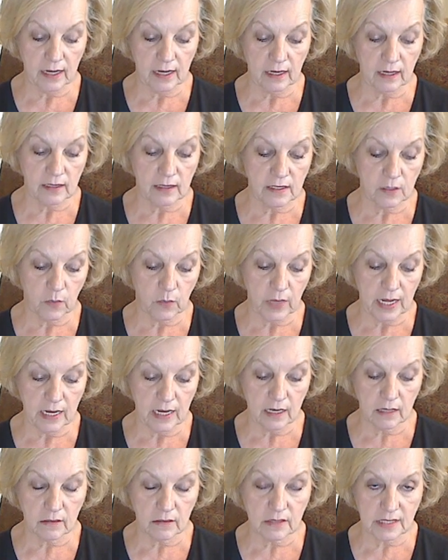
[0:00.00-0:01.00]
pancreas makes
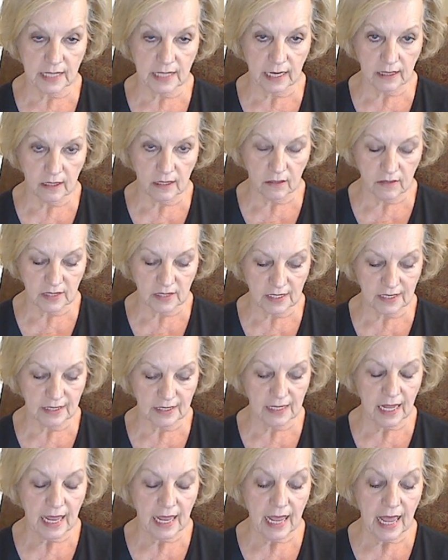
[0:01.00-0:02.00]
certain
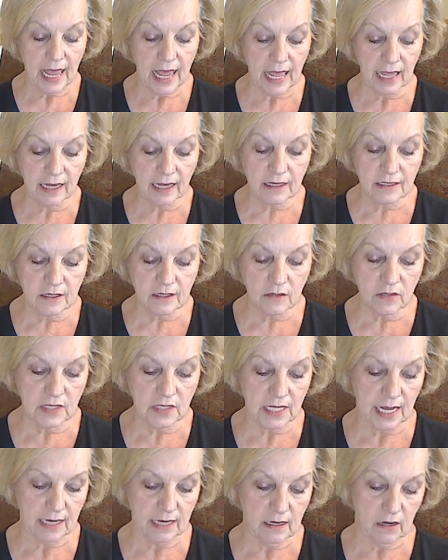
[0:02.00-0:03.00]
proteins for
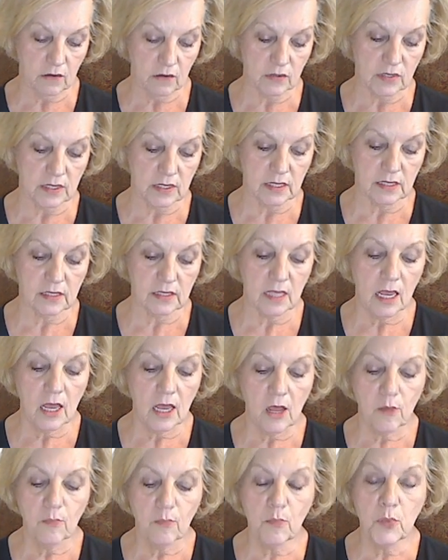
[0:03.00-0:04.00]
use outside of the
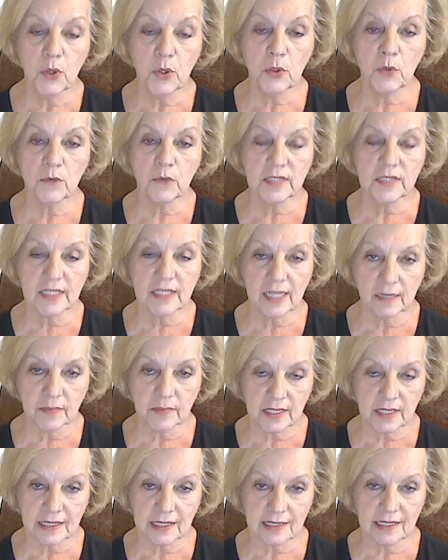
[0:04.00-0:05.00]
pancreas. The
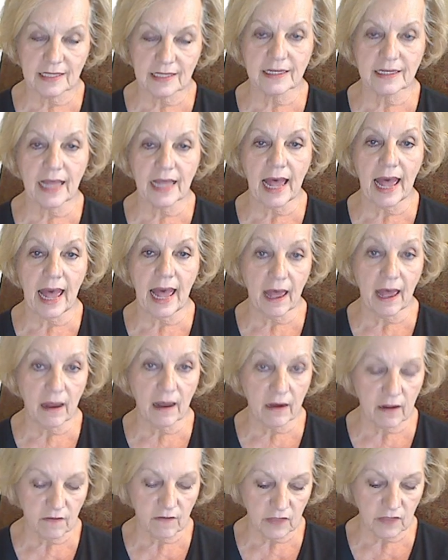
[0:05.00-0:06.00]
pancreatic cells
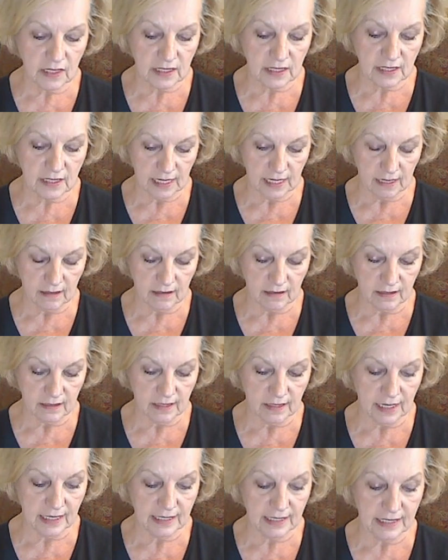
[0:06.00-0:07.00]
synthesize the
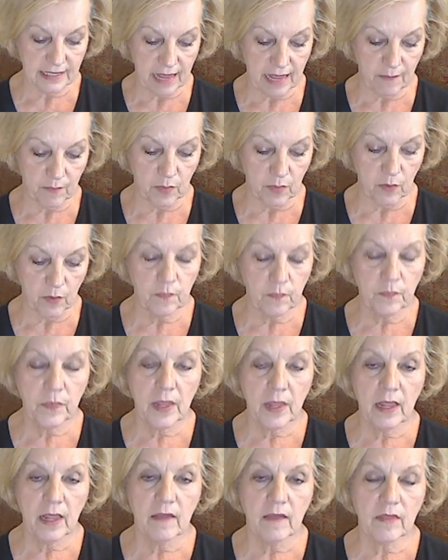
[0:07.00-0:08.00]
protein,
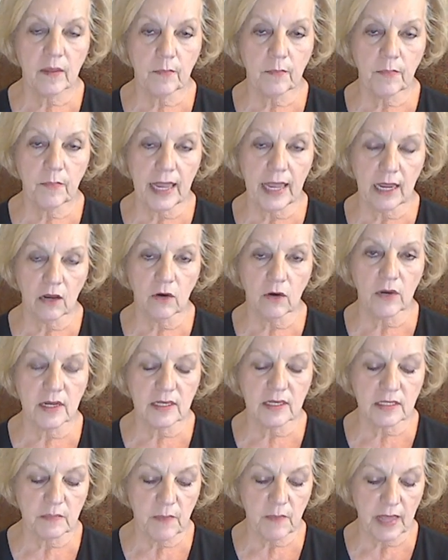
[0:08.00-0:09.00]
wrap it in a
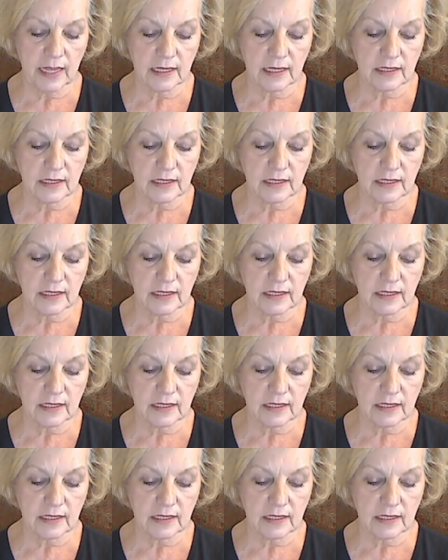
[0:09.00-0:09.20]
membrane,